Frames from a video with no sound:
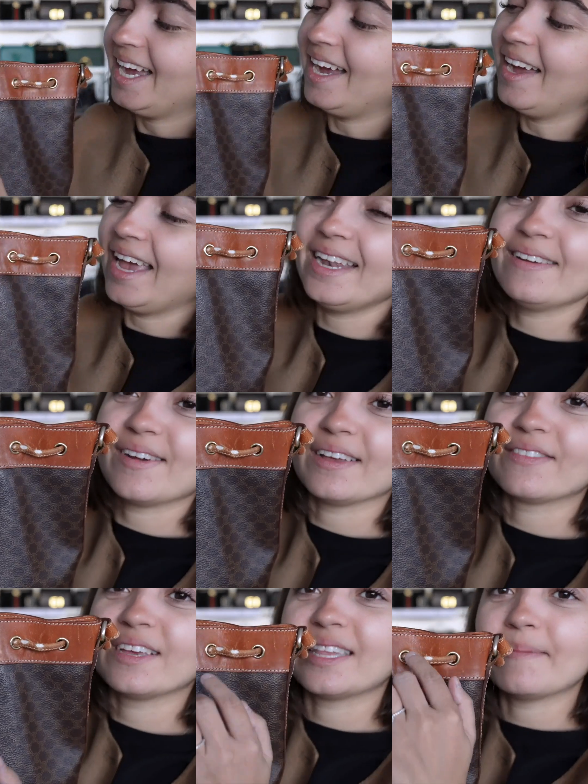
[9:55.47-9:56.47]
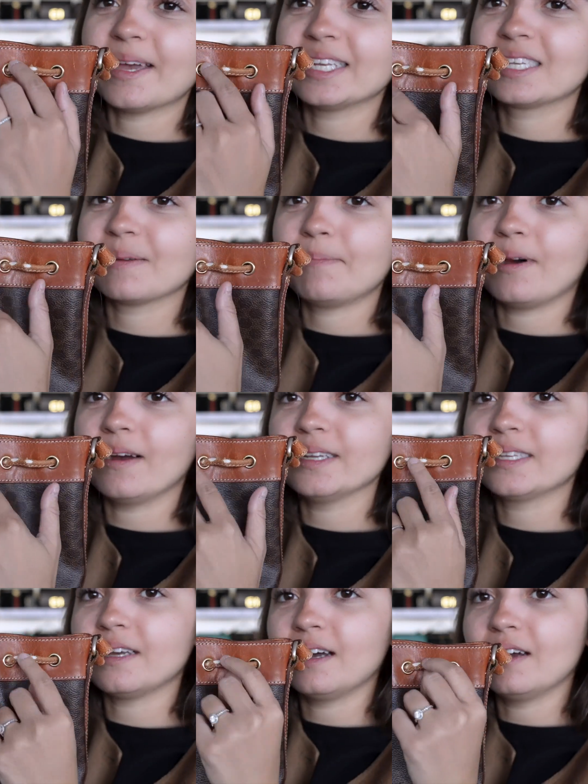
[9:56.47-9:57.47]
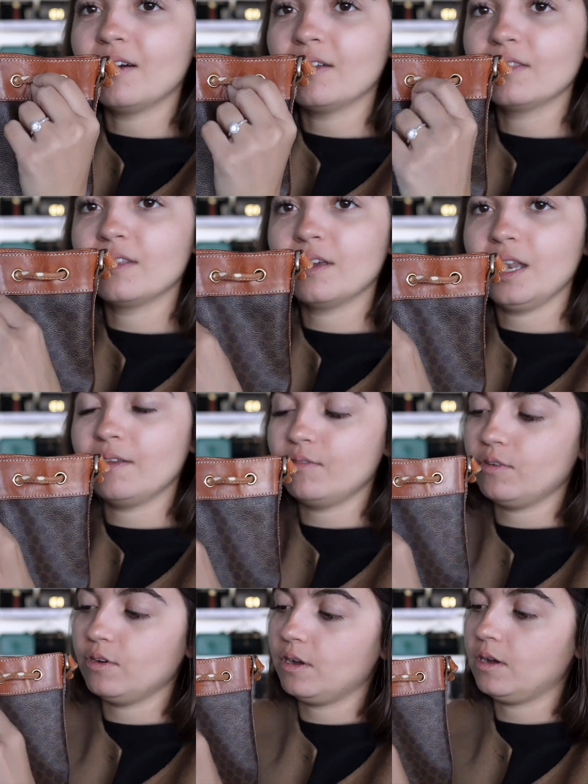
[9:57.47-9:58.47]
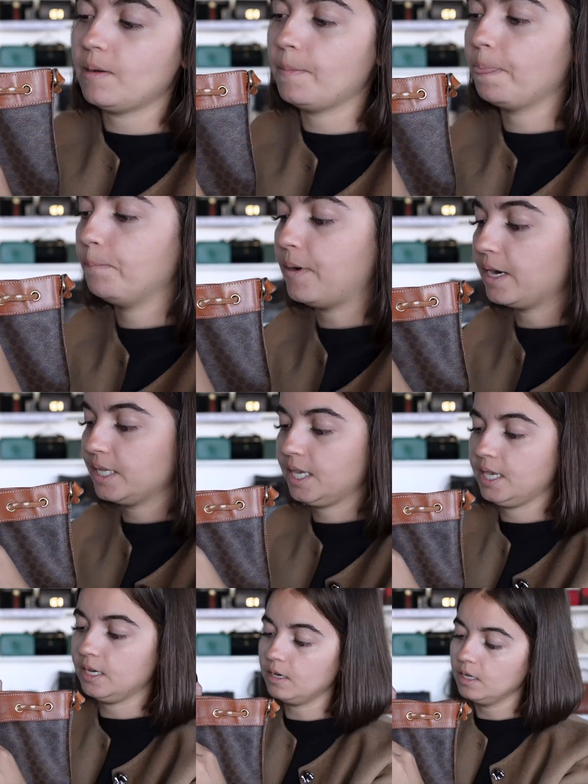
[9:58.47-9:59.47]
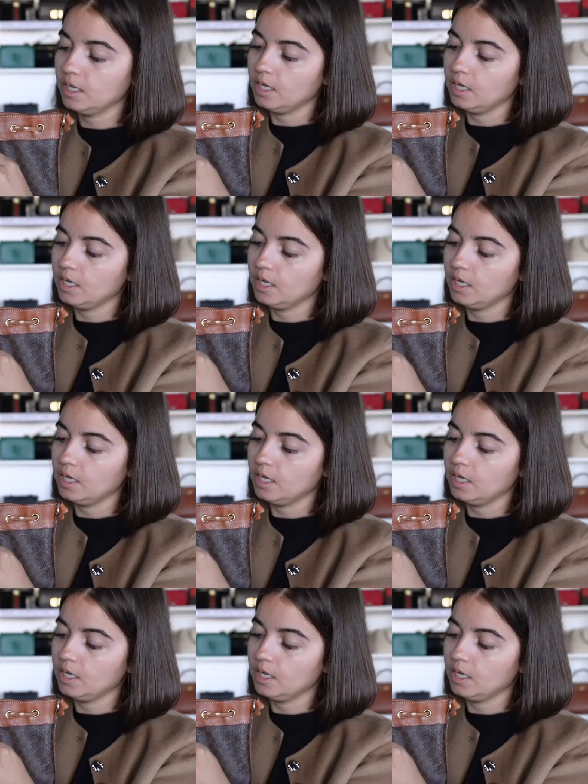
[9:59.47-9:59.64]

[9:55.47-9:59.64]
Anyway, the damaged parts are on the leather part here.